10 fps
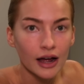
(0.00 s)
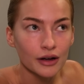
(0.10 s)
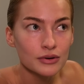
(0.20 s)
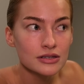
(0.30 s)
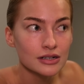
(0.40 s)
I
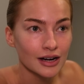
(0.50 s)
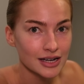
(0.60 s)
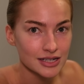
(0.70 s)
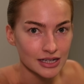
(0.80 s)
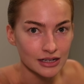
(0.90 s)
was
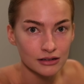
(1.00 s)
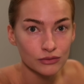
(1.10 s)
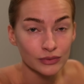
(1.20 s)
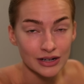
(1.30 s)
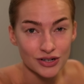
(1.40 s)
19
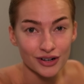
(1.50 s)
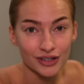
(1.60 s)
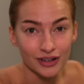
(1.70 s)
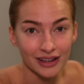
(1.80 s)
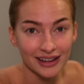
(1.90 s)
when I started
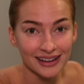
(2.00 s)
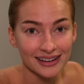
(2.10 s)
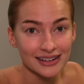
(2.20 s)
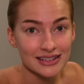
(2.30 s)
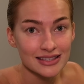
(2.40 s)
cooking
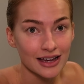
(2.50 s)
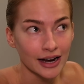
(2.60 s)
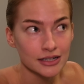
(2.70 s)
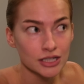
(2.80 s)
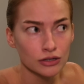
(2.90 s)
because
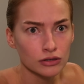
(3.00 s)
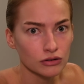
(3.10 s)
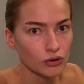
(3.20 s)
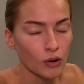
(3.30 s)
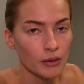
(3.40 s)
I didn't
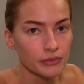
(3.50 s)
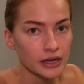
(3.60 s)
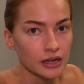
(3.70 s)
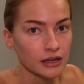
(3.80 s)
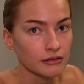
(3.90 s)
grow up
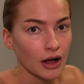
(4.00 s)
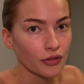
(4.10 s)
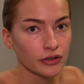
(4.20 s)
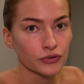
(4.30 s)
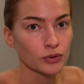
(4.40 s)
eating
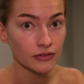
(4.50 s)
healthy food.